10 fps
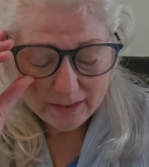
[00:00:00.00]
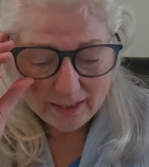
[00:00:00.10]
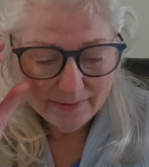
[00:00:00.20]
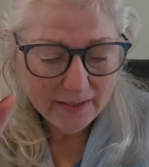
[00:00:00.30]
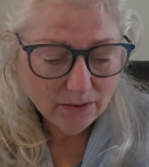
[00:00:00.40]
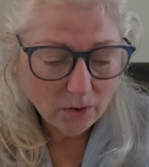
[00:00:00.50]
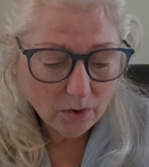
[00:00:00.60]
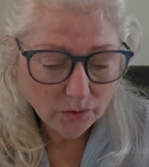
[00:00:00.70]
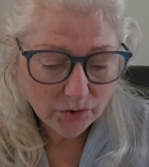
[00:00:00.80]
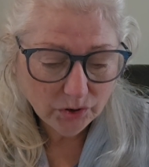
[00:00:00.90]
and then
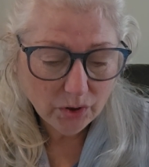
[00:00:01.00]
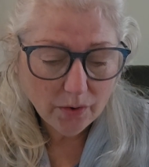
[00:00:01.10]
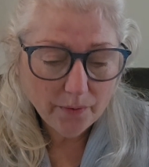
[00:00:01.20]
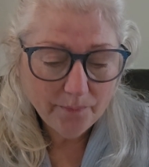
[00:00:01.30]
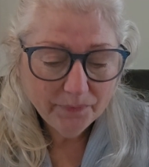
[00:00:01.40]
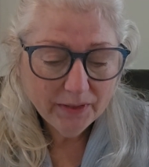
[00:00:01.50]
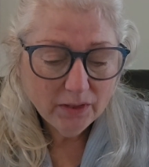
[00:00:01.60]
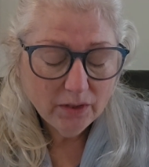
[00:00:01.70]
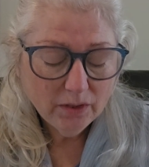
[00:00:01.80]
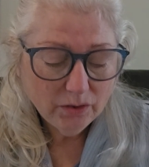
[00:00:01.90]
also
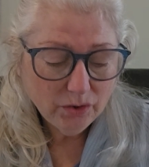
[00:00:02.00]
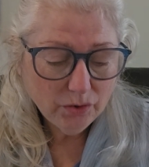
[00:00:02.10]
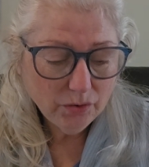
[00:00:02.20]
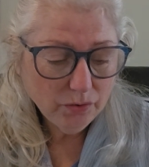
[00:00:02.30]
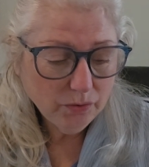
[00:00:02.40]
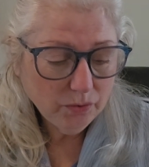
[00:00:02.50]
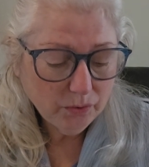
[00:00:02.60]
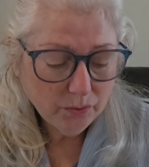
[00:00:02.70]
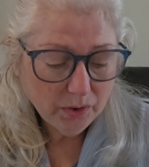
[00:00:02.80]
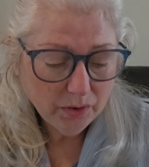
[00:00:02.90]

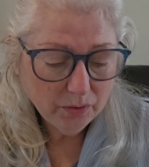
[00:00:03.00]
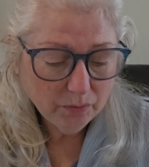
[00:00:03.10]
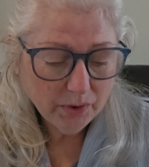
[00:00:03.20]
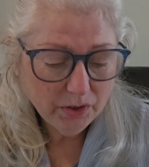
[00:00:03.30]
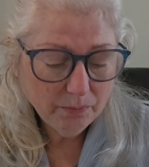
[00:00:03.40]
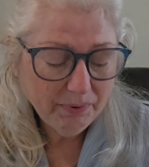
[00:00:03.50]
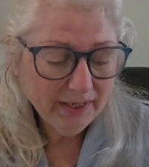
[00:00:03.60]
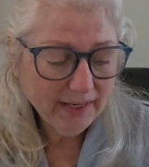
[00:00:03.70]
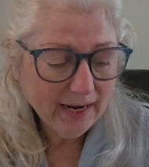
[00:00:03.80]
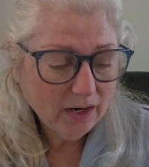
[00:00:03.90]
when you
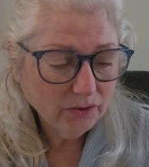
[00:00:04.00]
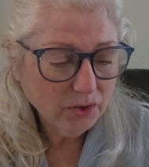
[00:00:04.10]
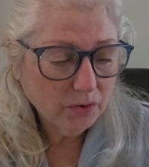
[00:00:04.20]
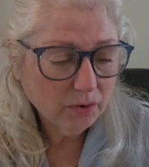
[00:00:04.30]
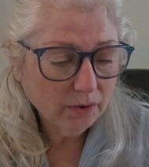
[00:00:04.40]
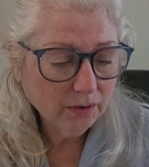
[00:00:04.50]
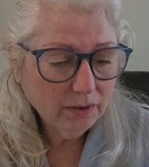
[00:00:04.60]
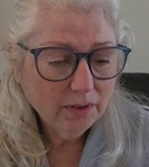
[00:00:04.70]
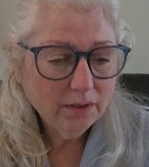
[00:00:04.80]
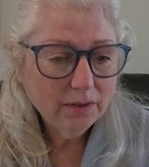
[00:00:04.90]
pick out your
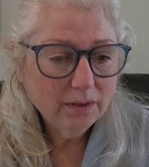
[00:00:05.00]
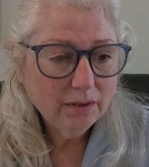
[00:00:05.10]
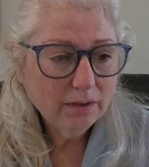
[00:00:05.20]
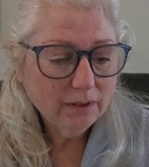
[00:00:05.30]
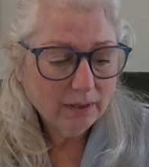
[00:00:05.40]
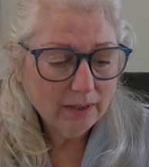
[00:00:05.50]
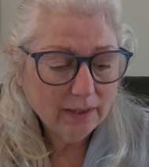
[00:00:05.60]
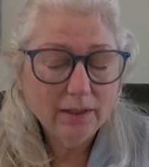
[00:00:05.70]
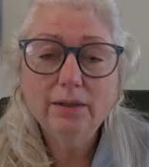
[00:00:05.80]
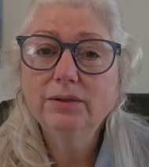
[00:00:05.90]

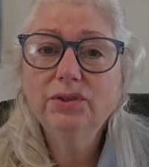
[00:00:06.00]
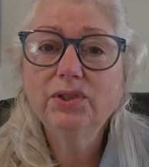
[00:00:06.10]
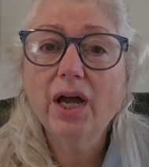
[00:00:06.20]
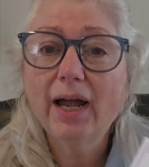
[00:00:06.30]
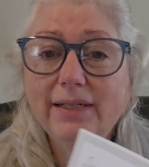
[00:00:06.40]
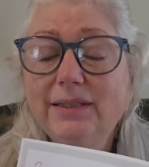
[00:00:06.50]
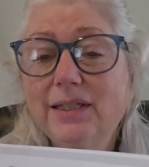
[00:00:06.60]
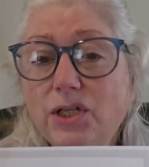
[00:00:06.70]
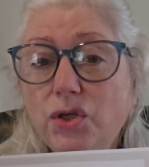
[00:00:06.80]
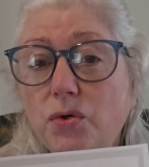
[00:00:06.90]
size
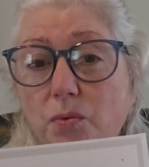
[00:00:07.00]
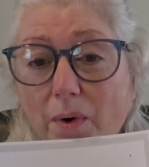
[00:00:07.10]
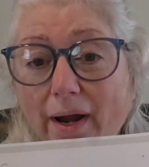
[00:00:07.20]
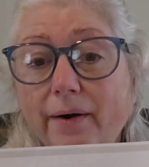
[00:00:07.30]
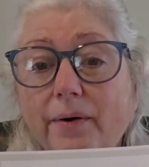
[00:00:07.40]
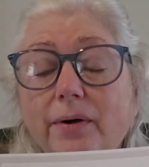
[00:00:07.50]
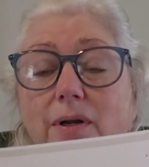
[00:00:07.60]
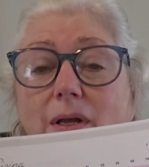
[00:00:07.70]
that you wear,